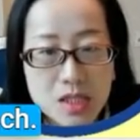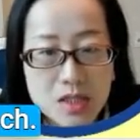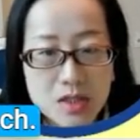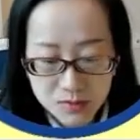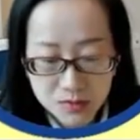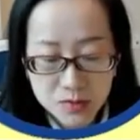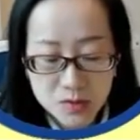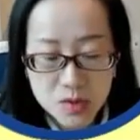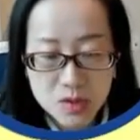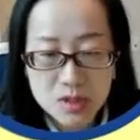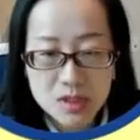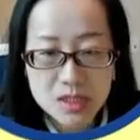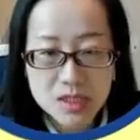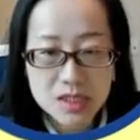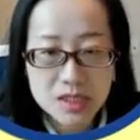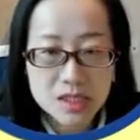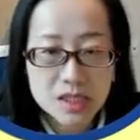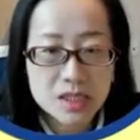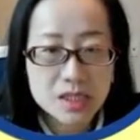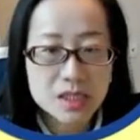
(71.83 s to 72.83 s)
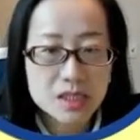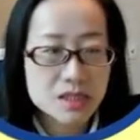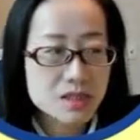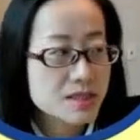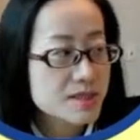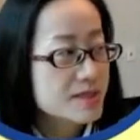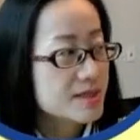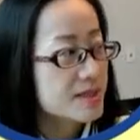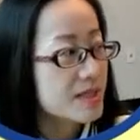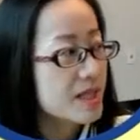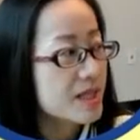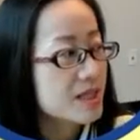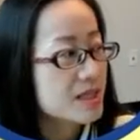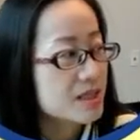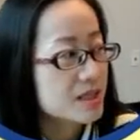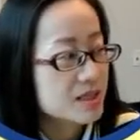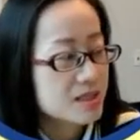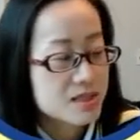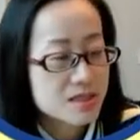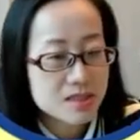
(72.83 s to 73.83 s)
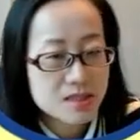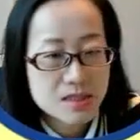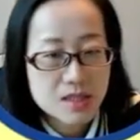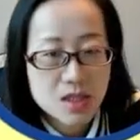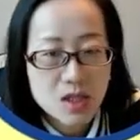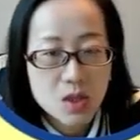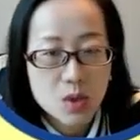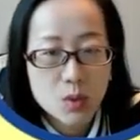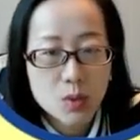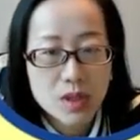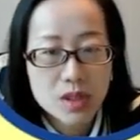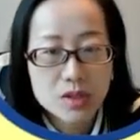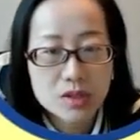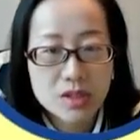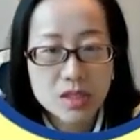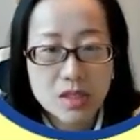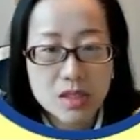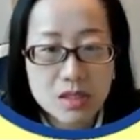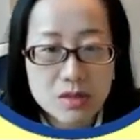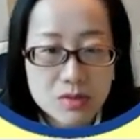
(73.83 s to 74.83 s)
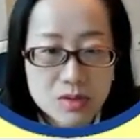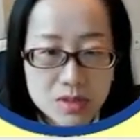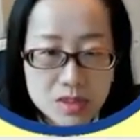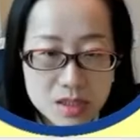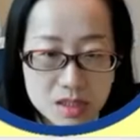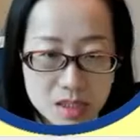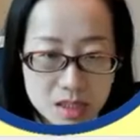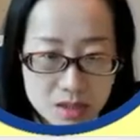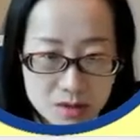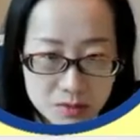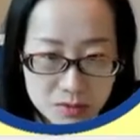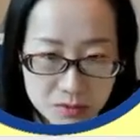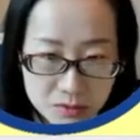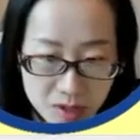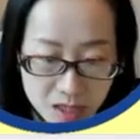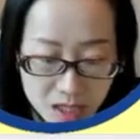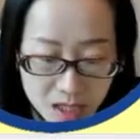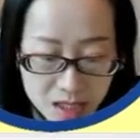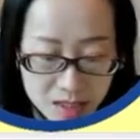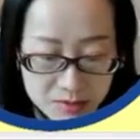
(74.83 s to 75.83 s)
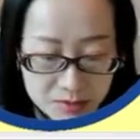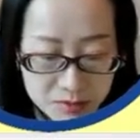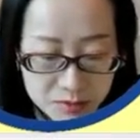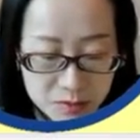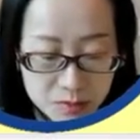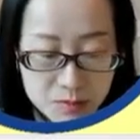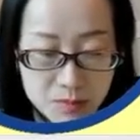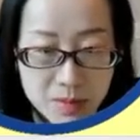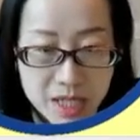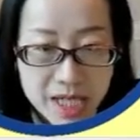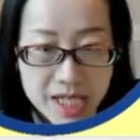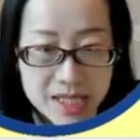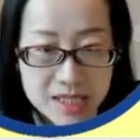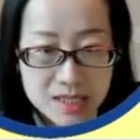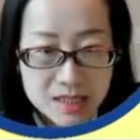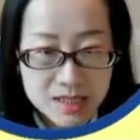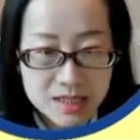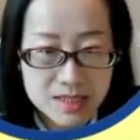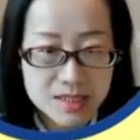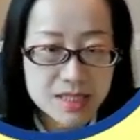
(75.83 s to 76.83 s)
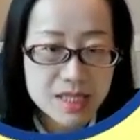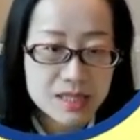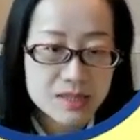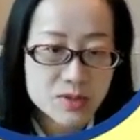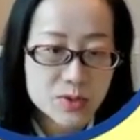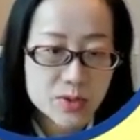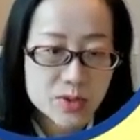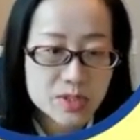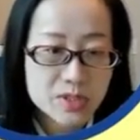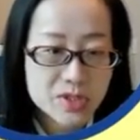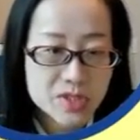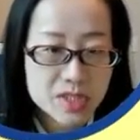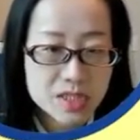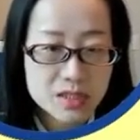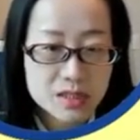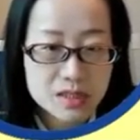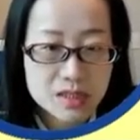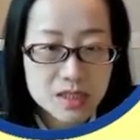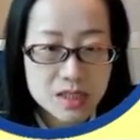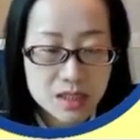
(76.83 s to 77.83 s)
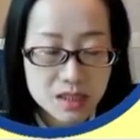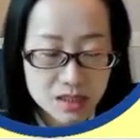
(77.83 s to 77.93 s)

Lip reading: For year 6, we'll use the year 5 minus a certain,